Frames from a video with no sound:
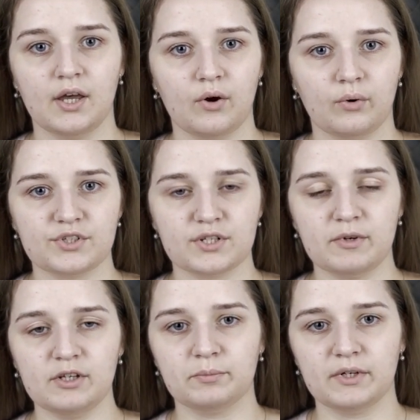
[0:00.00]
On the
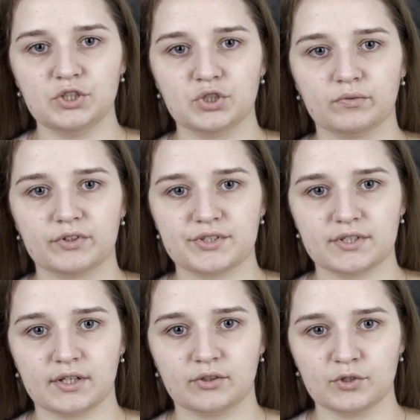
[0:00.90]
main page you will see
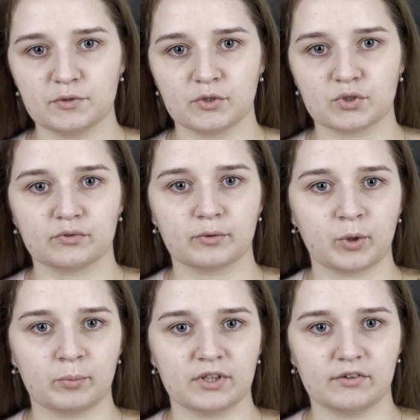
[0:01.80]
announcements of
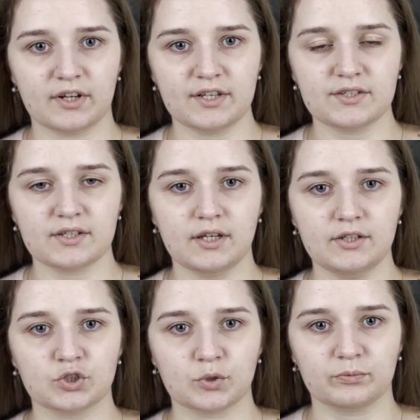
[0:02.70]
upcoming events
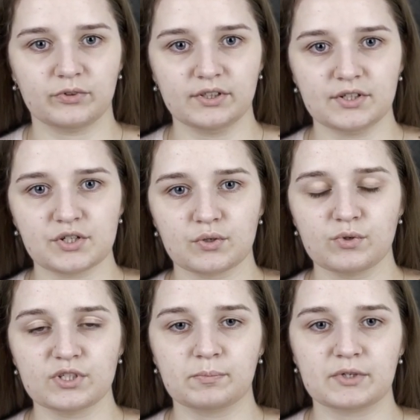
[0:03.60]
and top winners with
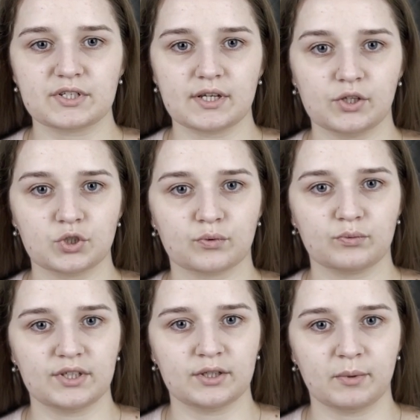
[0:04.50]
the percentage of
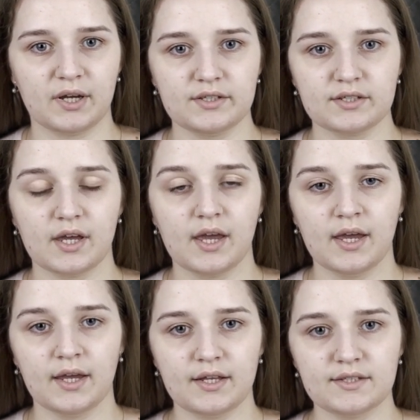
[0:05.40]
winning bets
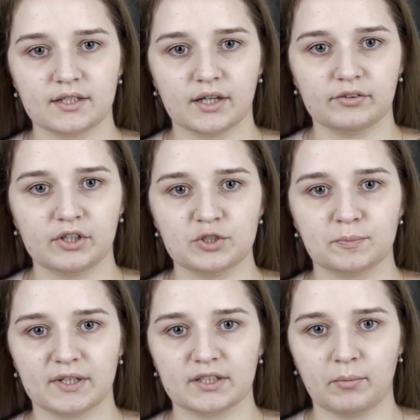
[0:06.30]
and the average
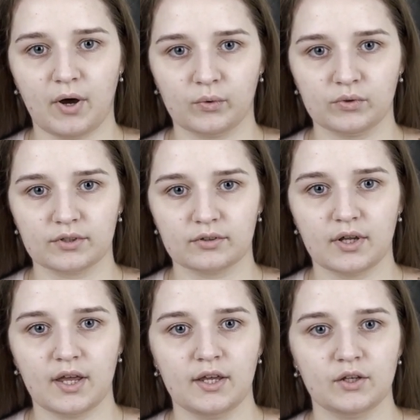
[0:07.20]
bet amount.
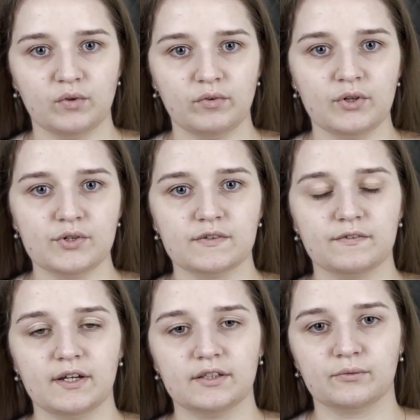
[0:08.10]
You will also
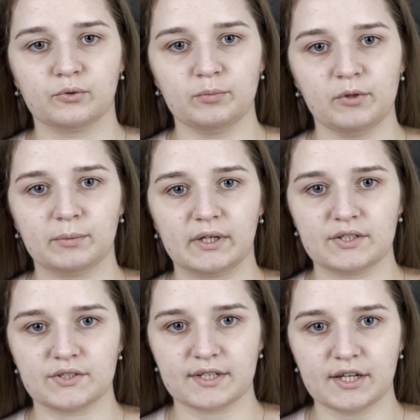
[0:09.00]
find the football betting
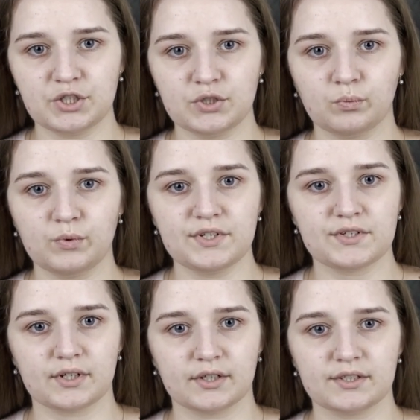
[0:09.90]
section with the
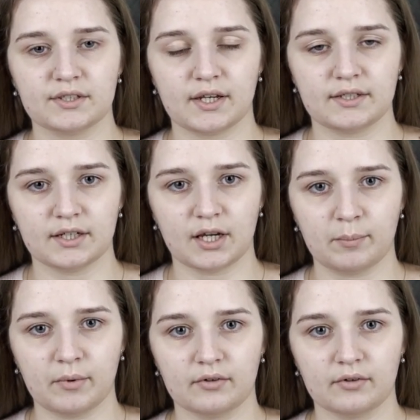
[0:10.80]
starting handicap.